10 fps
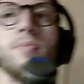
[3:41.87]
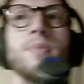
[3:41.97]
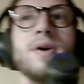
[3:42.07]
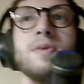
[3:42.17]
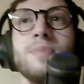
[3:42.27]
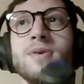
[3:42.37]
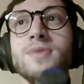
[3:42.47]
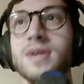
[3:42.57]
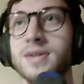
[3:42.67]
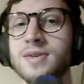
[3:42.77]
By
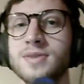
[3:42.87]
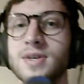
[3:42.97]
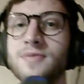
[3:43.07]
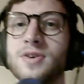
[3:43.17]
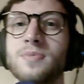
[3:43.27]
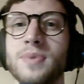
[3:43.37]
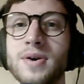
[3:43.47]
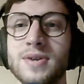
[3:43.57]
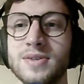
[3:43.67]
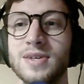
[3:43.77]
building server
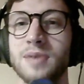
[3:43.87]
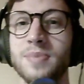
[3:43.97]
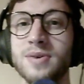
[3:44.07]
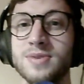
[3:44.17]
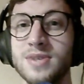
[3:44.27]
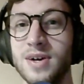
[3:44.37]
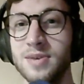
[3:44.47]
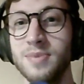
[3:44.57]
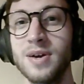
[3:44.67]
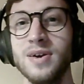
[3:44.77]
components at build
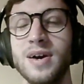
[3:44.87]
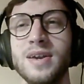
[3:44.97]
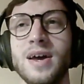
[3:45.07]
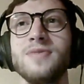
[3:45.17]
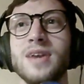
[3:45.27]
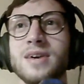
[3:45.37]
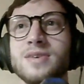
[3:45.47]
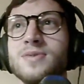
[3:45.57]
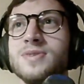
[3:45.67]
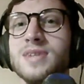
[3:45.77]
time and having that
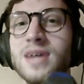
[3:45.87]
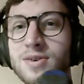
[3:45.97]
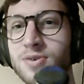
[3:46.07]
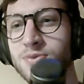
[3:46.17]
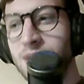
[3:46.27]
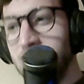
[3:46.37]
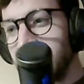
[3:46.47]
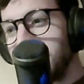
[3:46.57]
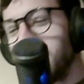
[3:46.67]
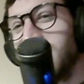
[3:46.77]
content
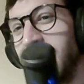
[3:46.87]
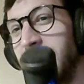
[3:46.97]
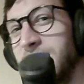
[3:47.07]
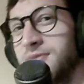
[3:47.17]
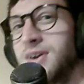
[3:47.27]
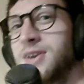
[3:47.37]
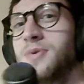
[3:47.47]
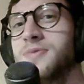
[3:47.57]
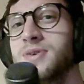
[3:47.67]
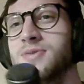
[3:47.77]
already there
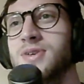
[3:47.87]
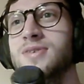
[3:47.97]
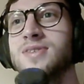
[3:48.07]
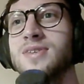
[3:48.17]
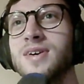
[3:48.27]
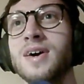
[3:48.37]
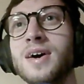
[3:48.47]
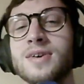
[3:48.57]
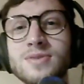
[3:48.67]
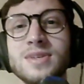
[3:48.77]
available for your user,
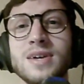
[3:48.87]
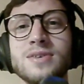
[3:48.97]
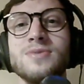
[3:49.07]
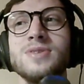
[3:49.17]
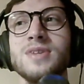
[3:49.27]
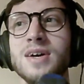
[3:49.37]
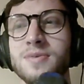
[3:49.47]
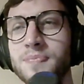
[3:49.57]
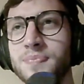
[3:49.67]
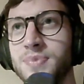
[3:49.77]
as long as that
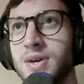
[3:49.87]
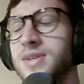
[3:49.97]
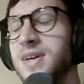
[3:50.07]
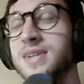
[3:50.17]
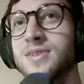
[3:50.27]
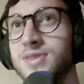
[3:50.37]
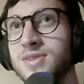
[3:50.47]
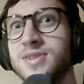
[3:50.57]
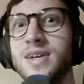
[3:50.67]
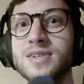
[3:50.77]
content and data
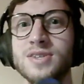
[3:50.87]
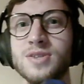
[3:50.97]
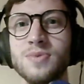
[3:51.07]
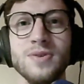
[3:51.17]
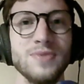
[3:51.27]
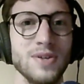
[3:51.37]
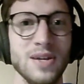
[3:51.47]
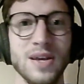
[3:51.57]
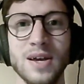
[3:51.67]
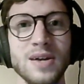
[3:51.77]
isn't changing too often,
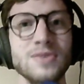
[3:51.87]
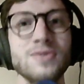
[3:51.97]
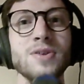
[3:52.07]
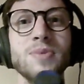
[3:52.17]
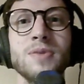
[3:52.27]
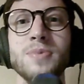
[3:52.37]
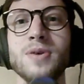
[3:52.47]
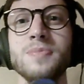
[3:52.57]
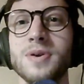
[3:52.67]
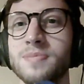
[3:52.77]
it's not going to be a
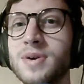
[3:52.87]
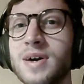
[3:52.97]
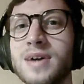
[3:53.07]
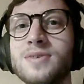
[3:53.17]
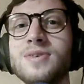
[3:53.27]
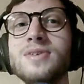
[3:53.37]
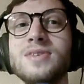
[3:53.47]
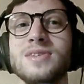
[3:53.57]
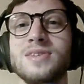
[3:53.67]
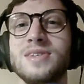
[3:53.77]
problem, and your
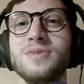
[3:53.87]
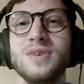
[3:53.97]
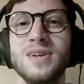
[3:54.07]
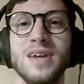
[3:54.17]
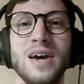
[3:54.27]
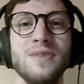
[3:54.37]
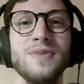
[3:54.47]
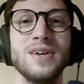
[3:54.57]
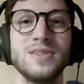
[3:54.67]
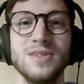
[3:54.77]
users are still going to get a
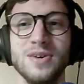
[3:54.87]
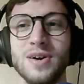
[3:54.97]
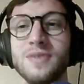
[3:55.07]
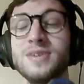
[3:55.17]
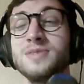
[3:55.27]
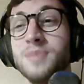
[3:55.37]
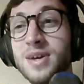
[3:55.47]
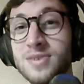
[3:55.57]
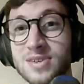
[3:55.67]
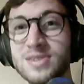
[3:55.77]
faster
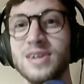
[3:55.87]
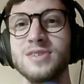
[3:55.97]
experience as a